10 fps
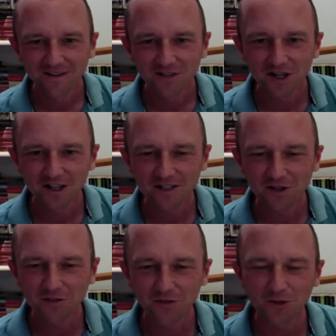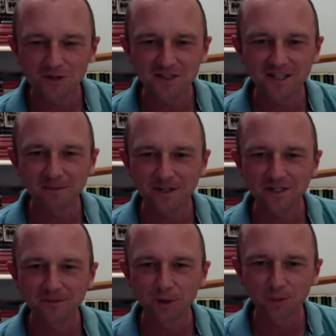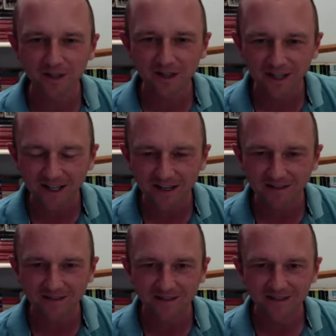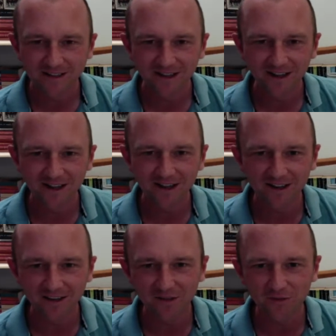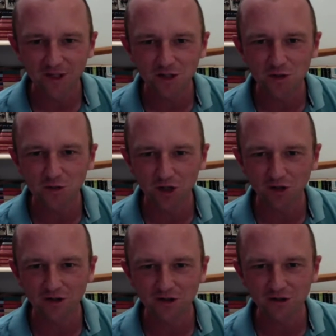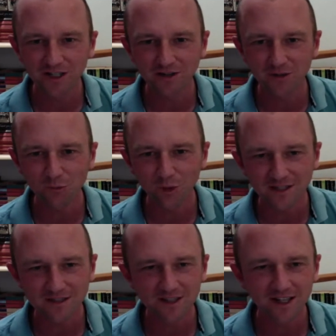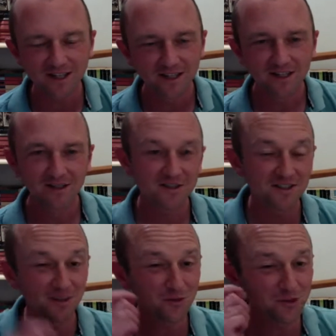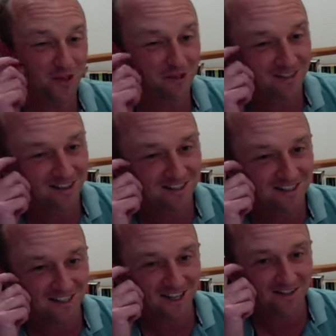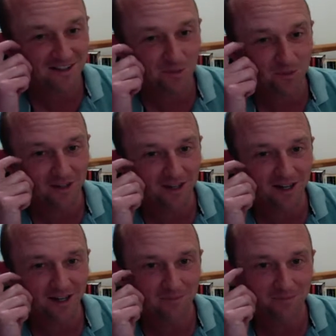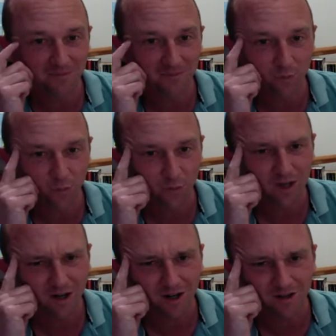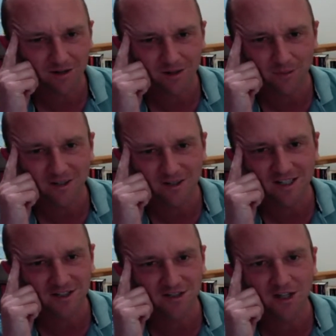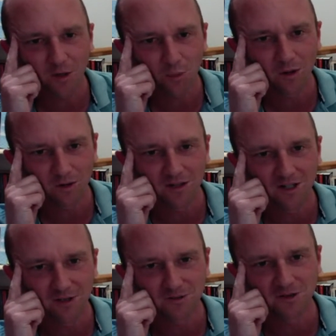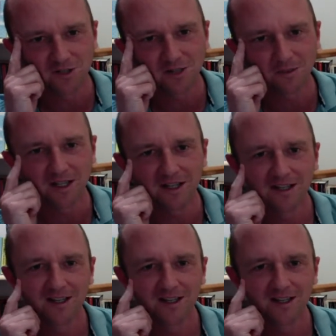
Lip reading: Charlie's looking forward to seeing Mr. Milburn again. The virtual chocolate treat on Wednesday. So some of you don't understand this, but the teachers are well looked after at Shiplake.